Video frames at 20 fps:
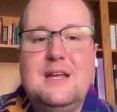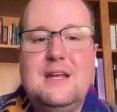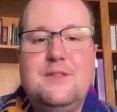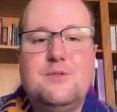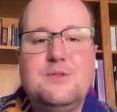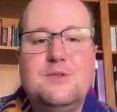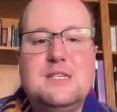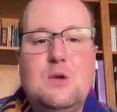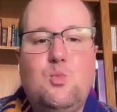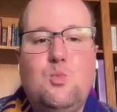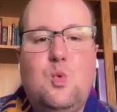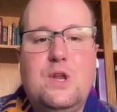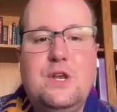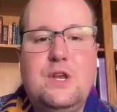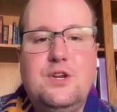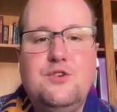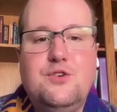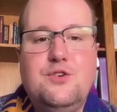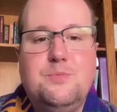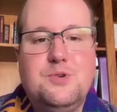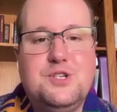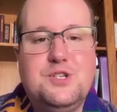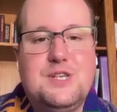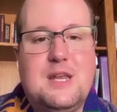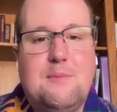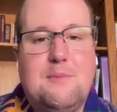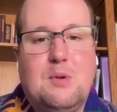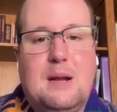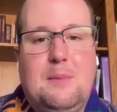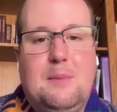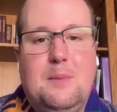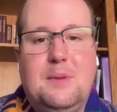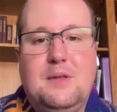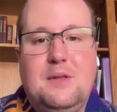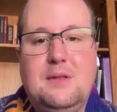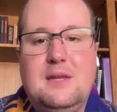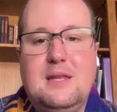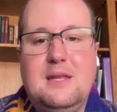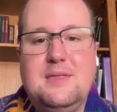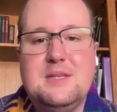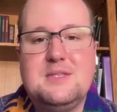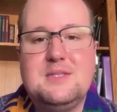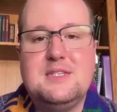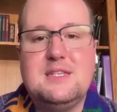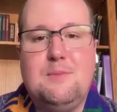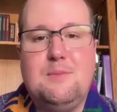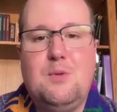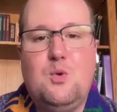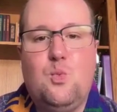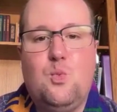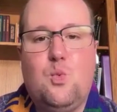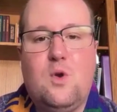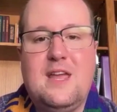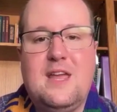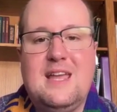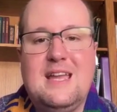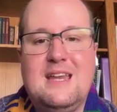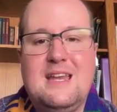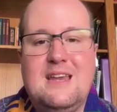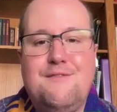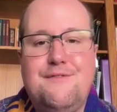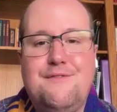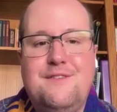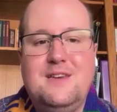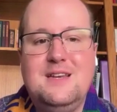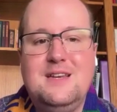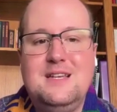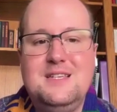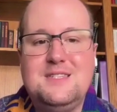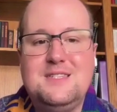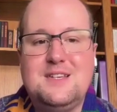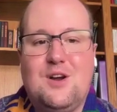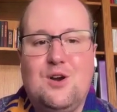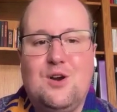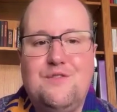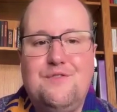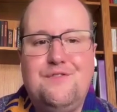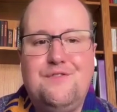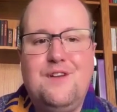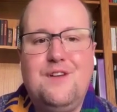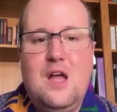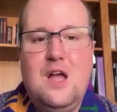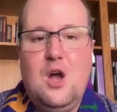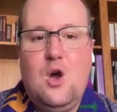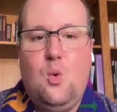"There is a 100% probability that someone wearing an infinity scarf,